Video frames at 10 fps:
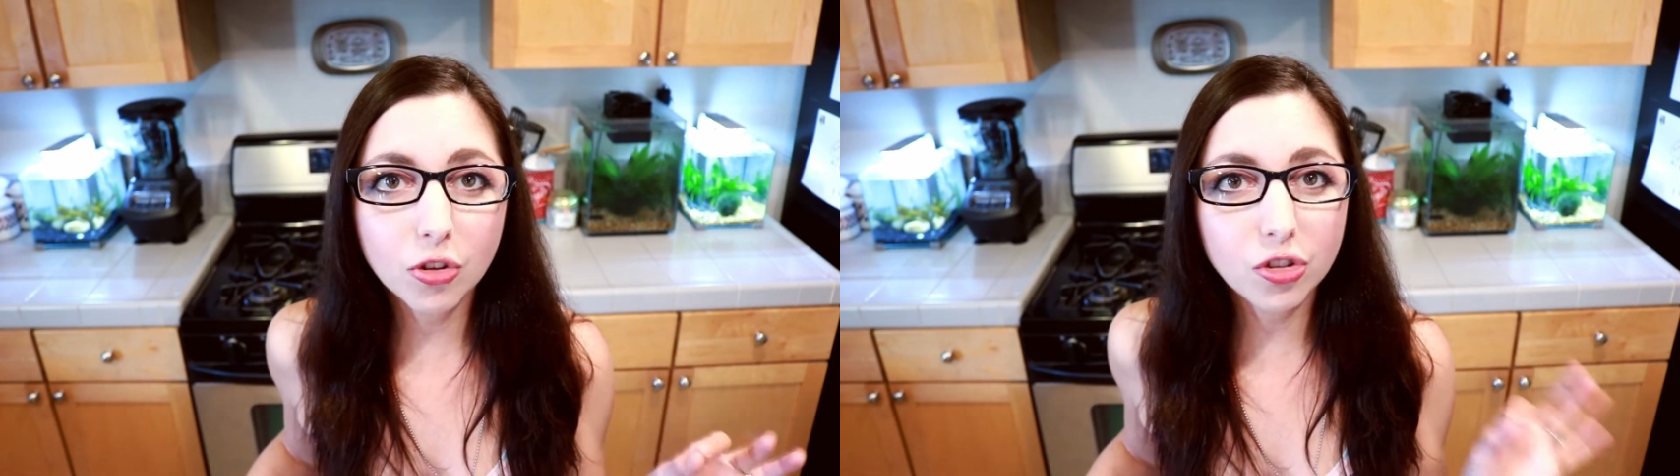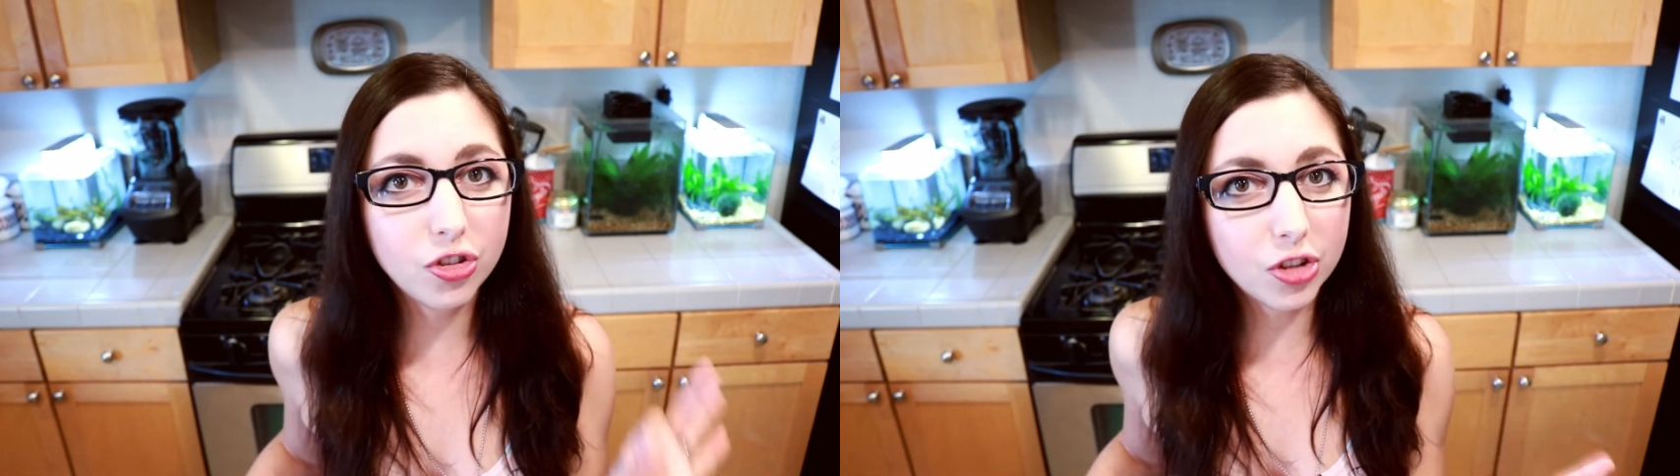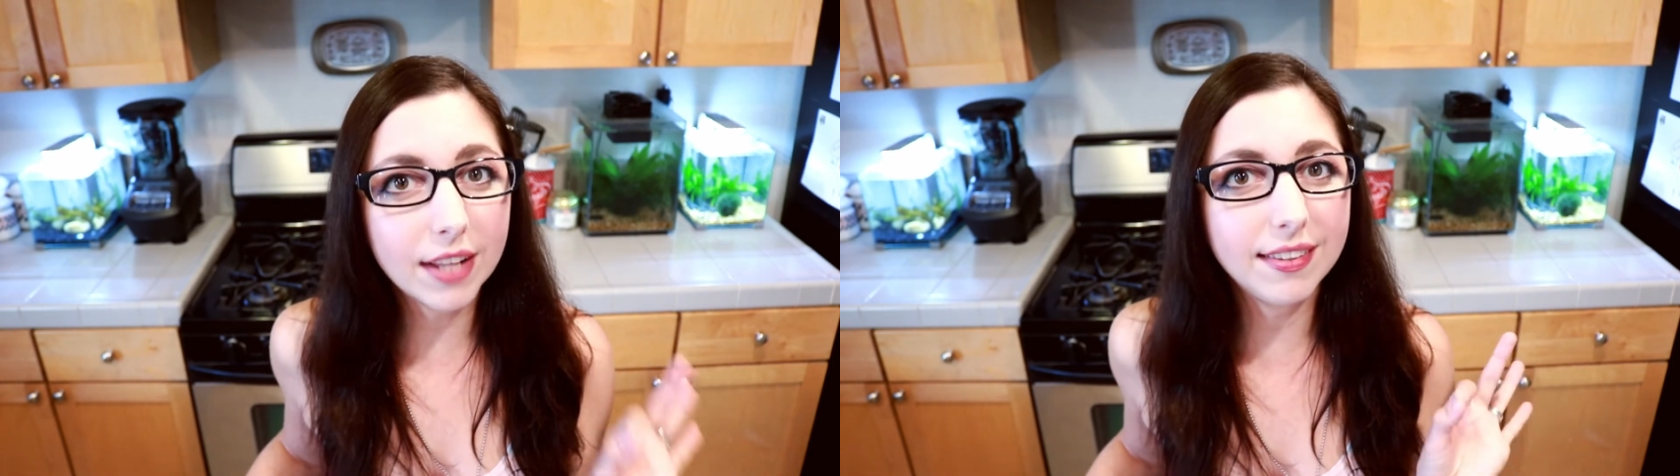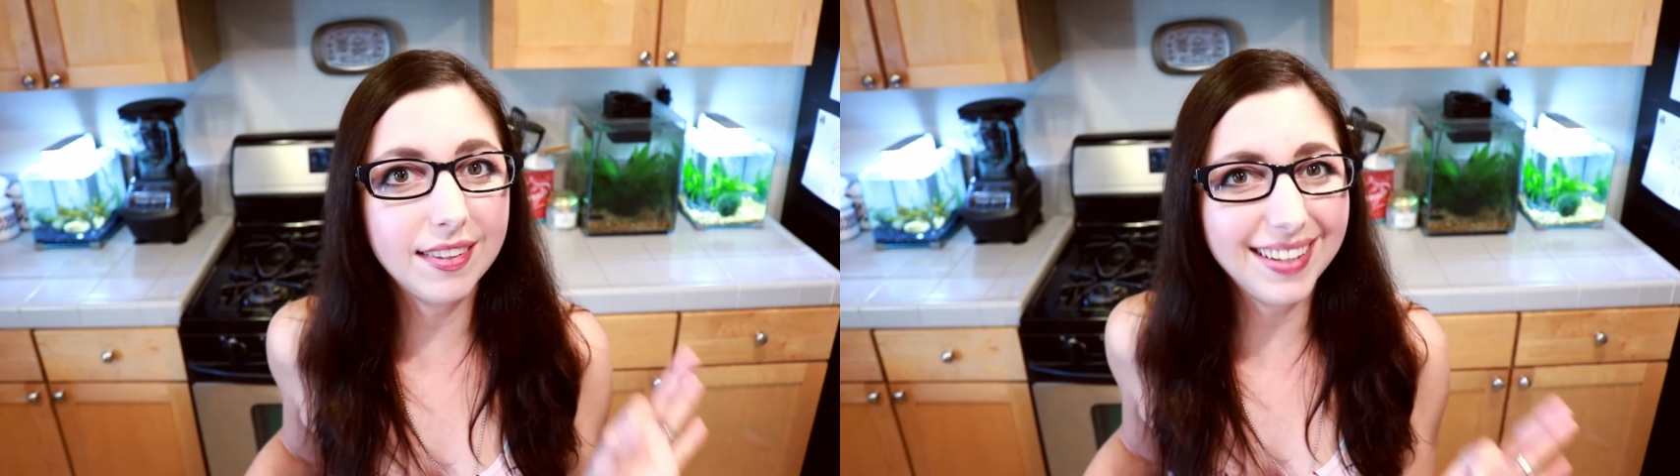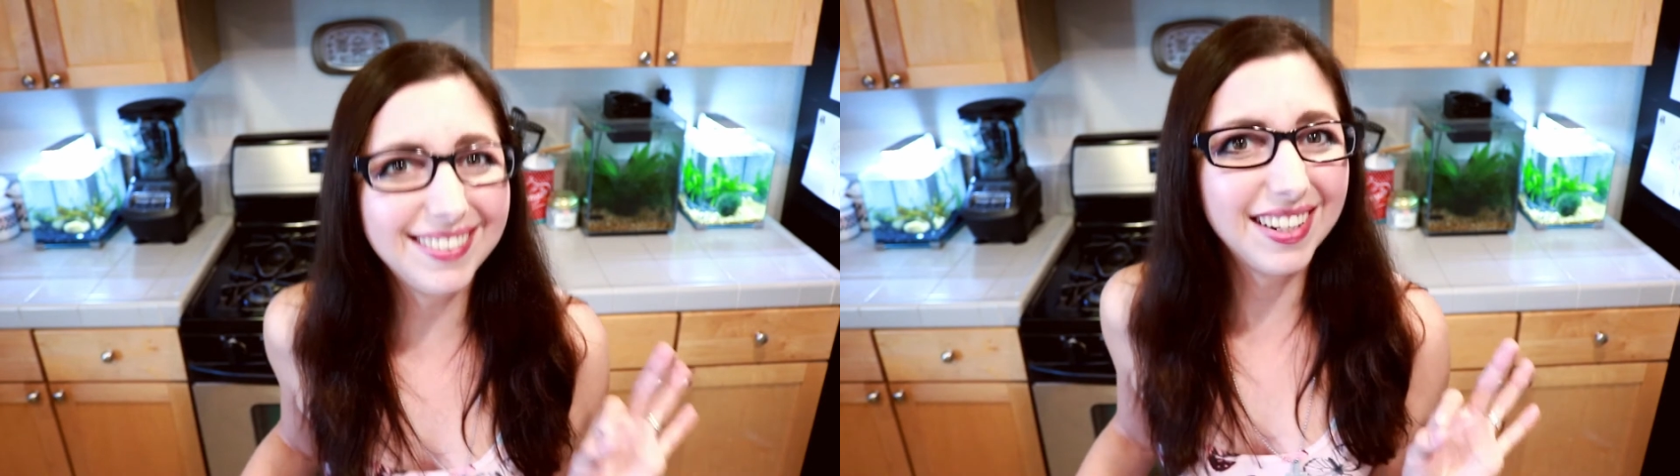just
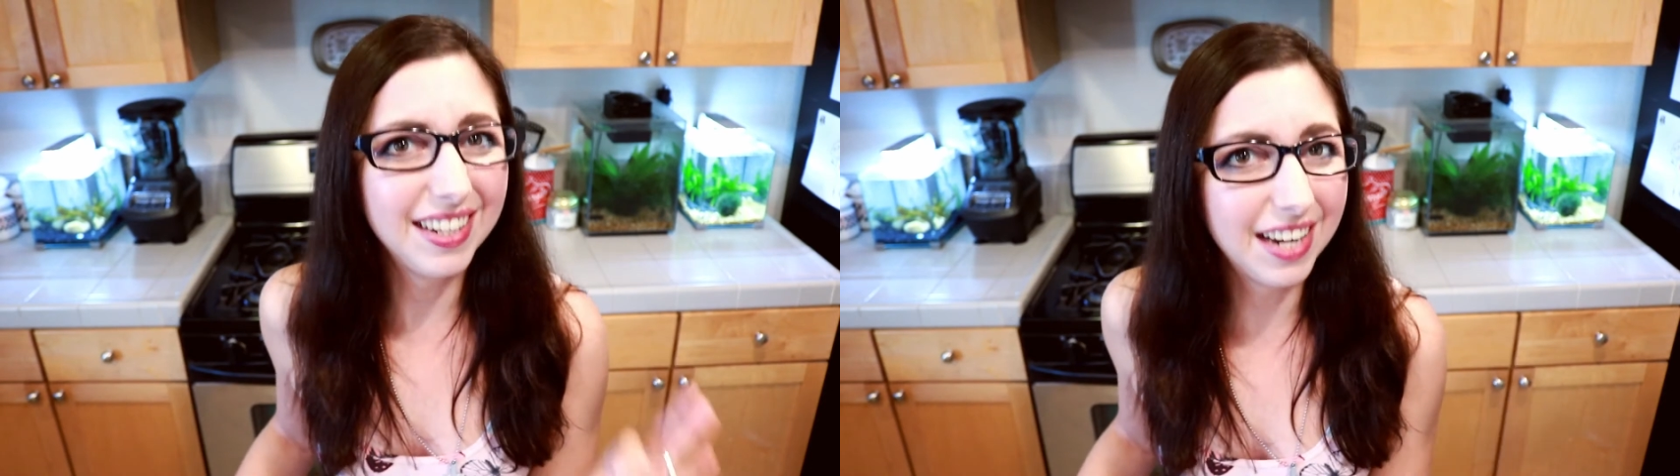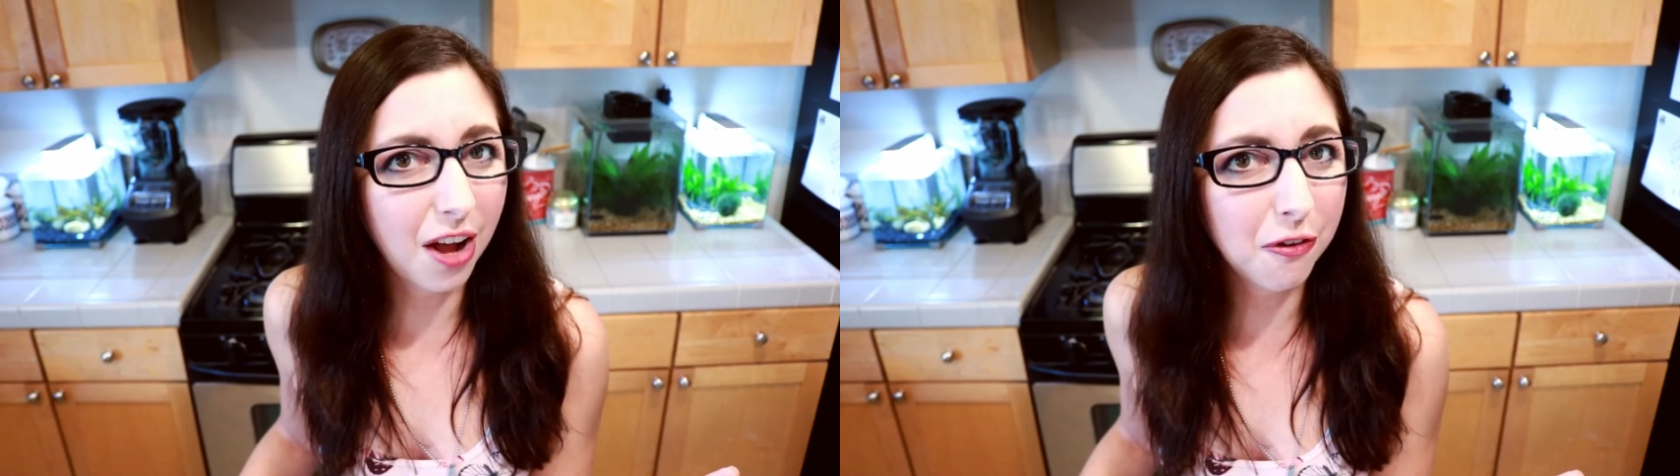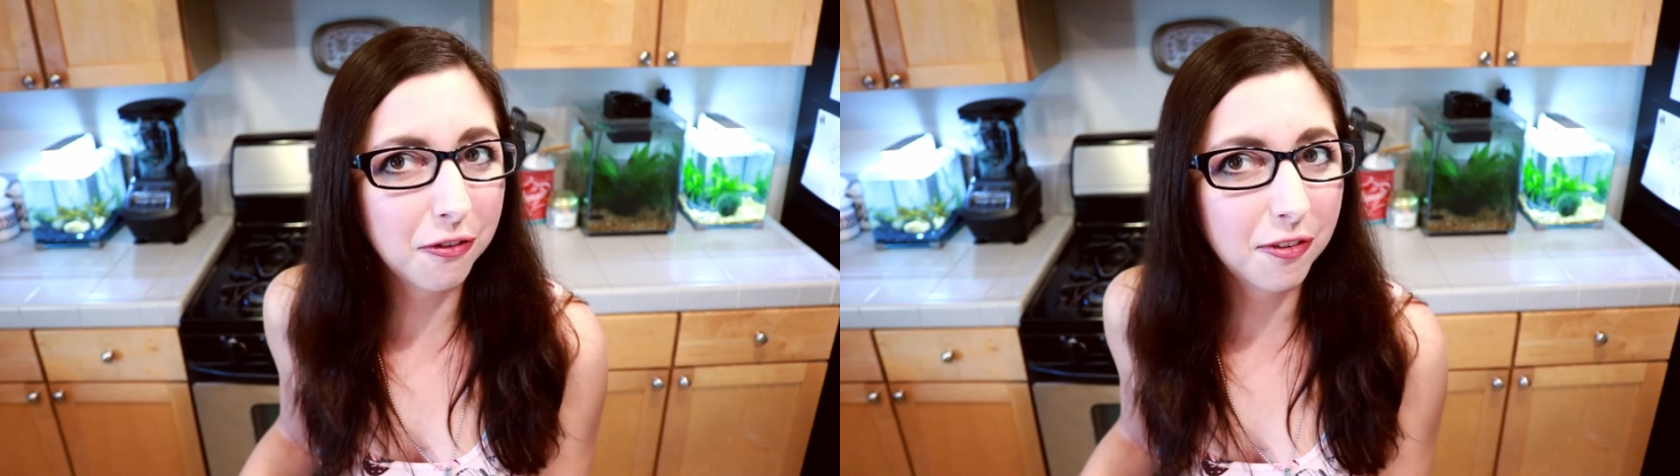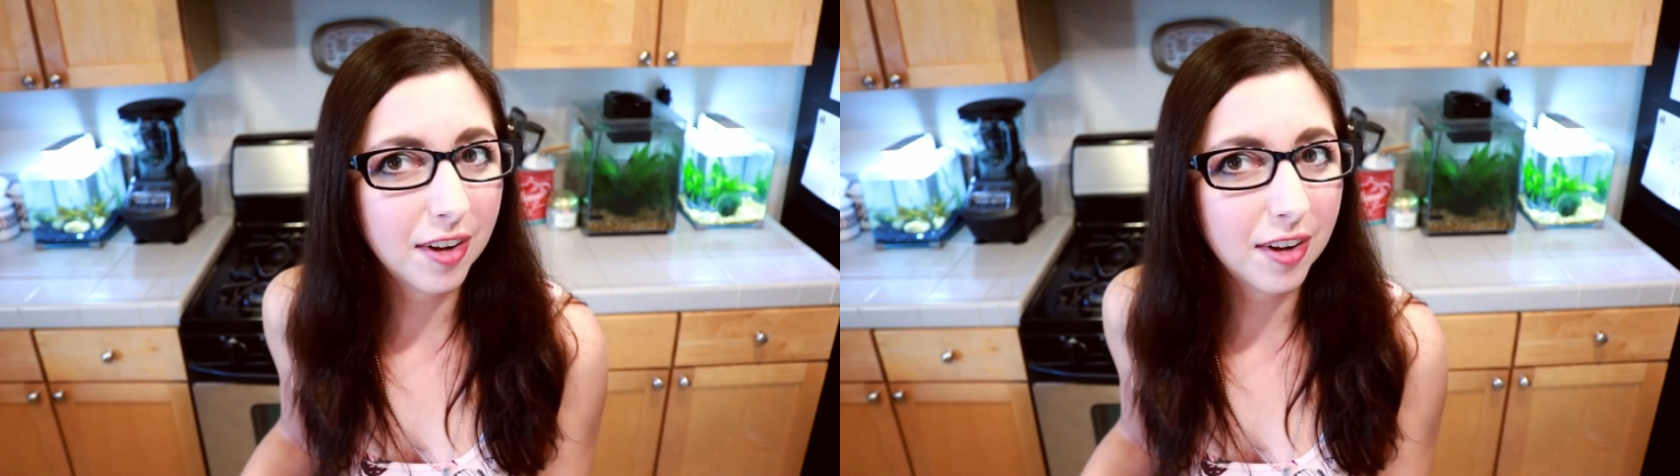scented enough